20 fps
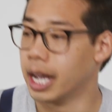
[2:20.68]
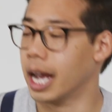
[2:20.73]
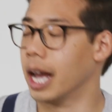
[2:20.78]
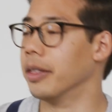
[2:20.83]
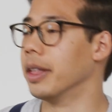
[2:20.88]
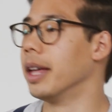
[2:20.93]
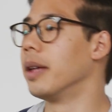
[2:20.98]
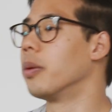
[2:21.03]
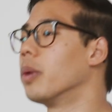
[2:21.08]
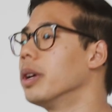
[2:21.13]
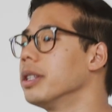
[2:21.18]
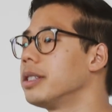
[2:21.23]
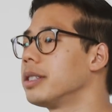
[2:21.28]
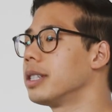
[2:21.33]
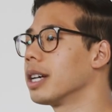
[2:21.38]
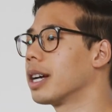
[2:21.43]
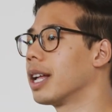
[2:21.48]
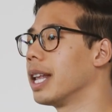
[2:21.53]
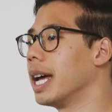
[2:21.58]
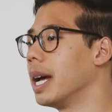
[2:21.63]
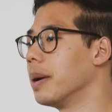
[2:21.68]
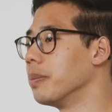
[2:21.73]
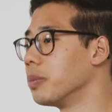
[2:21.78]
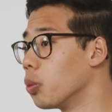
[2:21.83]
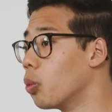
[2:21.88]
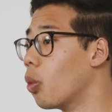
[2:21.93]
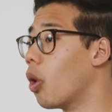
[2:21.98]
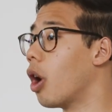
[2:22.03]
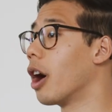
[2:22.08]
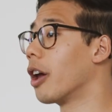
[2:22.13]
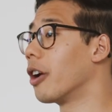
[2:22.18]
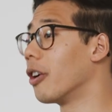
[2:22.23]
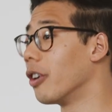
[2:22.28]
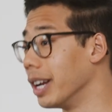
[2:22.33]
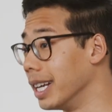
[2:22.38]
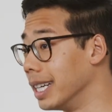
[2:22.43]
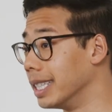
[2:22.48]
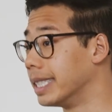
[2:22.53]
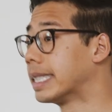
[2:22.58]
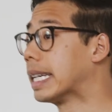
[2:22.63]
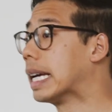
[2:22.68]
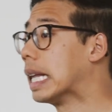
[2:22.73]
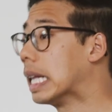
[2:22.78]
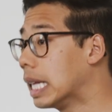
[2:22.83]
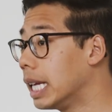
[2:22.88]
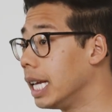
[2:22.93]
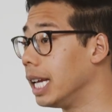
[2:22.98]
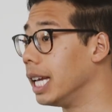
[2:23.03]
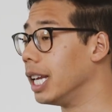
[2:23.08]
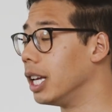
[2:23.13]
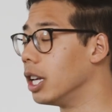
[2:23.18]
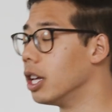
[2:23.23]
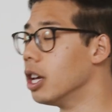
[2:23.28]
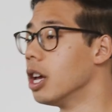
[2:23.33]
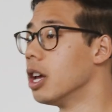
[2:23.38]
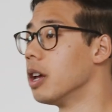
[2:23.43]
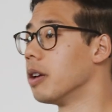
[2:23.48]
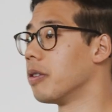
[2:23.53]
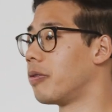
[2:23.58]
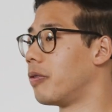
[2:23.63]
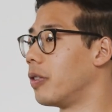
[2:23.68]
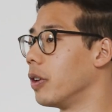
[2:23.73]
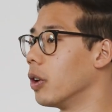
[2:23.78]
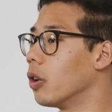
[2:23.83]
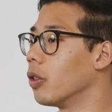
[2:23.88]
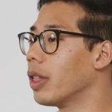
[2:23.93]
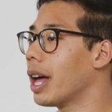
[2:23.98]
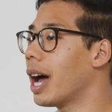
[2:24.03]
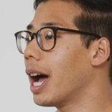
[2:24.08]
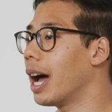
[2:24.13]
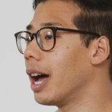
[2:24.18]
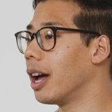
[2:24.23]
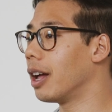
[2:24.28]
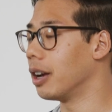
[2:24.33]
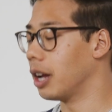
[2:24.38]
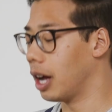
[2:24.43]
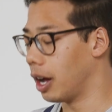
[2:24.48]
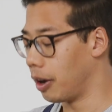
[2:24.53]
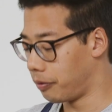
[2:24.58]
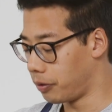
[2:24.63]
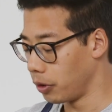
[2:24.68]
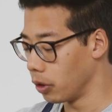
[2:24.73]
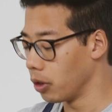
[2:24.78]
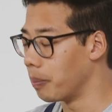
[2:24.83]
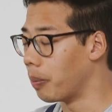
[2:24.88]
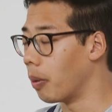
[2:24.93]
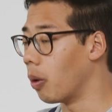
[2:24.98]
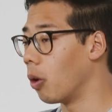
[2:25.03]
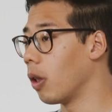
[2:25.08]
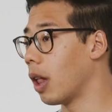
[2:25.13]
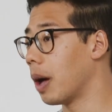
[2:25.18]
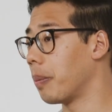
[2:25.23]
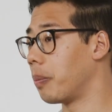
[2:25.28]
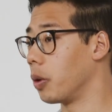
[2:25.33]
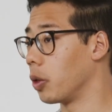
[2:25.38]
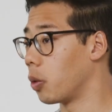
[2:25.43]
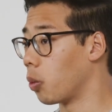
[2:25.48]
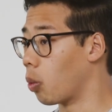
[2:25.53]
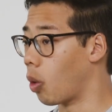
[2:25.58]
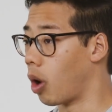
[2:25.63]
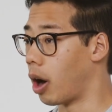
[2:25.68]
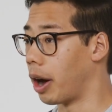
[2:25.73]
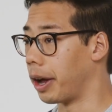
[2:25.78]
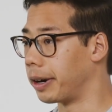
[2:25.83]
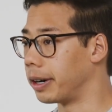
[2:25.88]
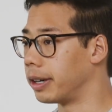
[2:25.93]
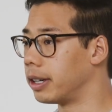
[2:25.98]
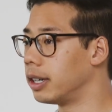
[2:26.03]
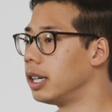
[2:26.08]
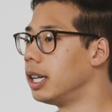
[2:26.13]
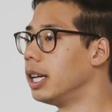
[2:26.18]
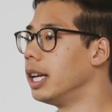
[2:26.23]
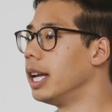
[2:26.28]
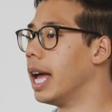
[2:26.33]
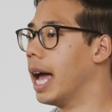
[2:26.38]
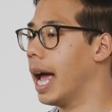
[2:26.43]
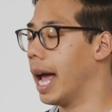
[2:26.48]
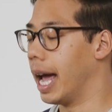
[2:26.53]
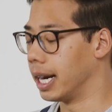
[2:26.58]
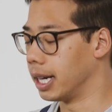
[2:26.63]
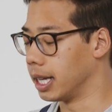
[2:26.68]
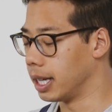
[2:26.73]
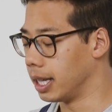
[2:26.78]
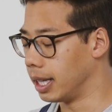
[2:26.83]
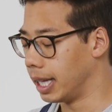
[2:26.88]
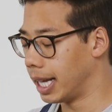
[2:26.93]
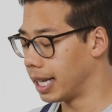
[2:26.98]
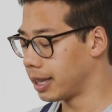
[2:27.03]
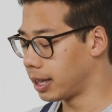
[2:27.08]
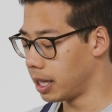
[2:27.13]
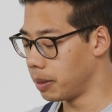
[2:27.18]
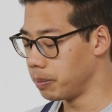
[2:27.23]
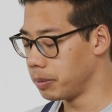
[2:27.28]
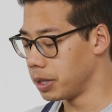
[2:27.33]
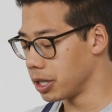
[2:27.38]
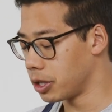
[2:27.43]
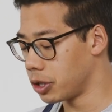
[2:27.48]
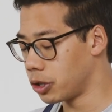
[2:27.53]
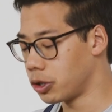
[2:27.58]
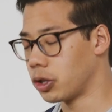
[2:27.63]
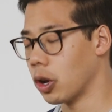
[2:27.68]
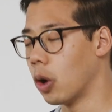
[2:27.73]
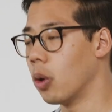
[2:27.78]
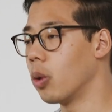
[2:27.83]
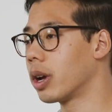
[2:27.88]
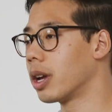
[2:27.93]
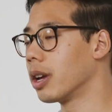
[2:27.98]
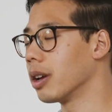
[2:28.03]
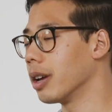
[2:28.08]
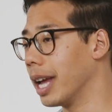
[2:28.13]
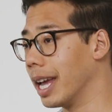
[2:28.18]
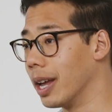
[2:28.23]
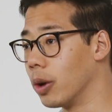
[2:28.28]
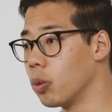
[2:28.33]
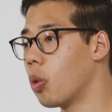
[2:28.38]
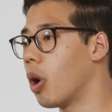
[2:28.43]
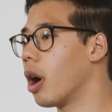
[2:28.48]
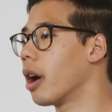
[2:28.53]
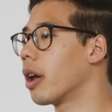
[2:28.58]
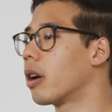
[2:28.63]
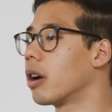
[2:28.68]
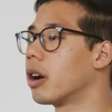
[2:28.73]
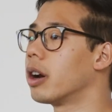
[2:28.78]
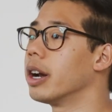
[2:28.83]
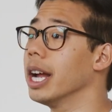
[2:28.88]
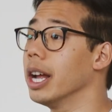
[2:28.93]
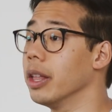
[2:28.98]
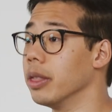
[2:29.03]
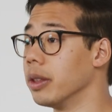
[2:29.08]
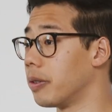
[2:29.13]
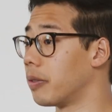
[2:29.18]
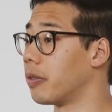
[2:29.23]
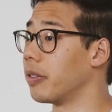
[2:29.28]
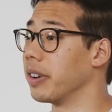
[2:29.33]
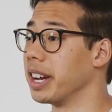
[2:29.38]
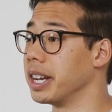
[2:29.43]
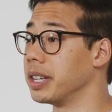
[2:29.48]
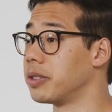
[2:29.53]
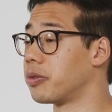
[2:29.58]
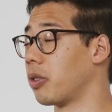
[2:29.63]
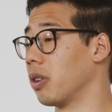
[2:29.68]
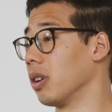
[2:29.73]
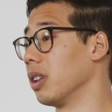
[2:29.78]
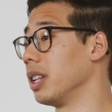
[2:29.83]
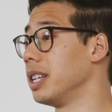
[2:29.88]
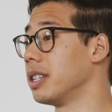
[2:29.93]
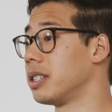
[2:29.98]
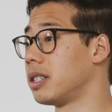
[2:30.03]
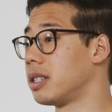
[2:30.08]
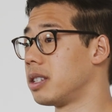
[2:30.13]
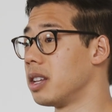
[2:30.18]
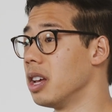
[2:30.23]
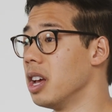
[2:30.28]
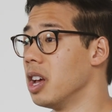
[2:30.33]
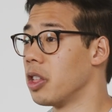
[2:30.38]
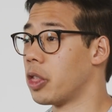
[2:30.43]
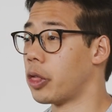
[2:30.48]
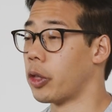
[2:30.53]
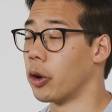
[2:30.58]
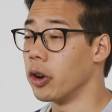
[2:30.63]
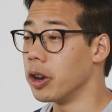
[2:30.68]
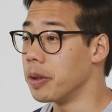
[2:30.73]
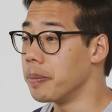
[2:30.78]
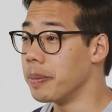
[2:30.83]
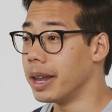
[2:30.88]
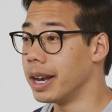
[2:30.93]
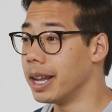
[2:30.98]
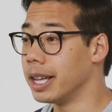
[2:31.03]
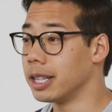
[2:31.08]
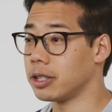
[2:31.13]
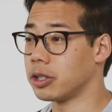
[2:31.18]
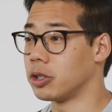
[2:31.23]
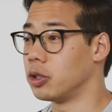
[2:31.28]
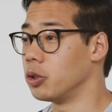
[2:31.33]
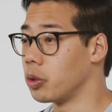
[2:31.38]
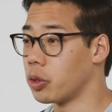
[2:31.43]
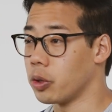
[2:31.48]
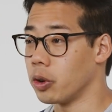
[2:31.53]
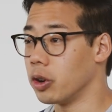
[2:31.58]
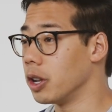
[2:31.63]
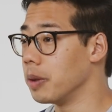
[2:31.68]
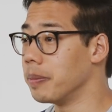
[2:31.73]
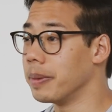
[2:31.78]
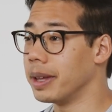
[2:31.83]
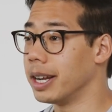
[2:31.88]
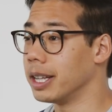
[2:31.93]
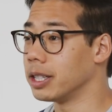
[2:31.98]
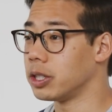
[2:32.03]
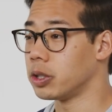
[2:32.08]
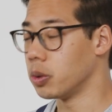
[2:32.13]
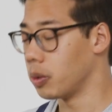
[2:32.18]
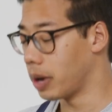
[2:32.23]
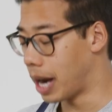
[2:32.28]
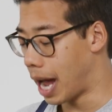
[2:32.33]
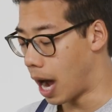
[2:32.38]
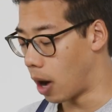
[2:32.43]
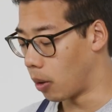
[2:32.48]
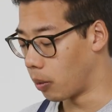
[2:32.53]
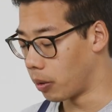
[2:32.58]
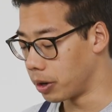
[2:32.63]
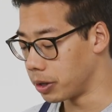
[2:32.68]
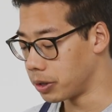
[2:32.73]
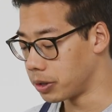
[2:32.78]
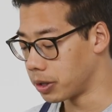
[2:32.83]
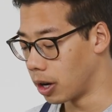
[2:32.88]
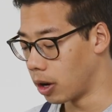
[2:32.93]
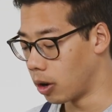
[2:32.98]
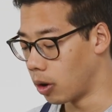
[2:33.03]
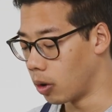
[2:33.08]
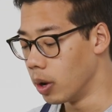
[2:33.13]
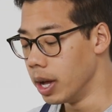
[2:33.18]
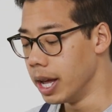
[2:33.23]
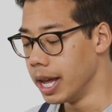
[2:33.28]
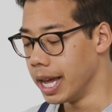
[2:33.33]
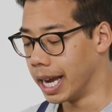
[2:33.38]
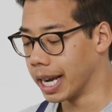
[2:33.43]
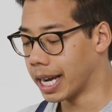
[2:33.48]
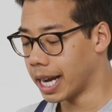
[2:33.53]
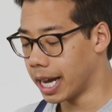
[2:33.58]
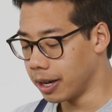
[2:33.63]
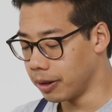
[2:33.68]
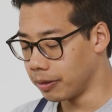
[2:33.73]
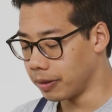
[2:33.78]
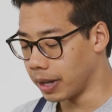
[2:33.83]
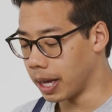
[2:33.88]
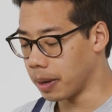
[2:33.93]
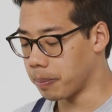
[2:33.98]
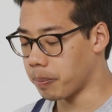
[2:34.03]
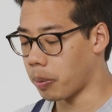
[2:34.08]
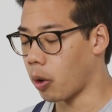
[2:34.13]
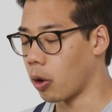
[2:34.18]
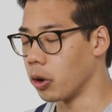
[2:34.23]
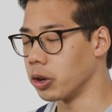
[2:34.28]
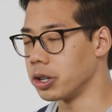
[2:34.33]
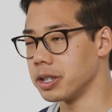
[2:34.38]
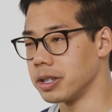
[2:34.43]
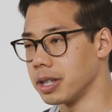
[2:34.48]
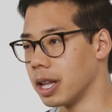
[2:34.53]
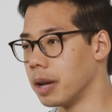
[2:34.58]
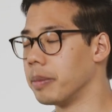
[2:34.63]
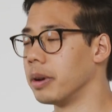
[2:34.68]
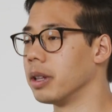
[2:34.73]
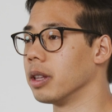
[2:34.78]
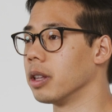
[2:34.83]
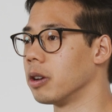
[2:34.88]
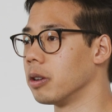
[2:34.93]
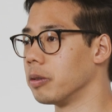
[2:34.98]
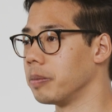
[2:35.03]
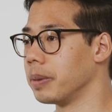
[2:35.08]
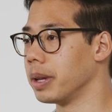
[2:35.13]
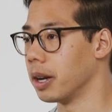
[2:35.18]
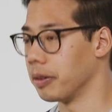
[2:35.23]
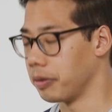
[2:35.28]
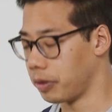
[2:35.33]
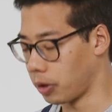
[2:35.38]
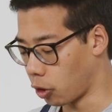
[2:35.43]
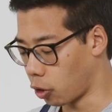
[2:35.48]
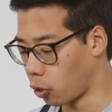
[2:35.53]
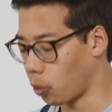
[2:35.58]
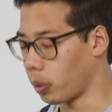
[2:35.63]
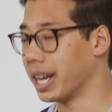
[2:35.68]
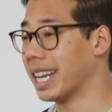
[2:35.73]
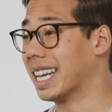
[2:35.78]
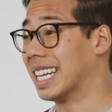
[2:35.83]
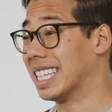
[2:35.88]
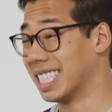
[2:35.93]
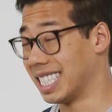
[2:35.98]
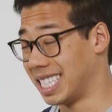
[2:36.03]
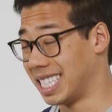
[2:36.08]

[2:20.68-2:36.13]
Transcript: And then once the clams water is clean, fill the bowl up with water and let them just soak in water in the fridge for at least 30 minutes, do 30 minutes to an hour or so. It kind of like purges them a little bit of their grit and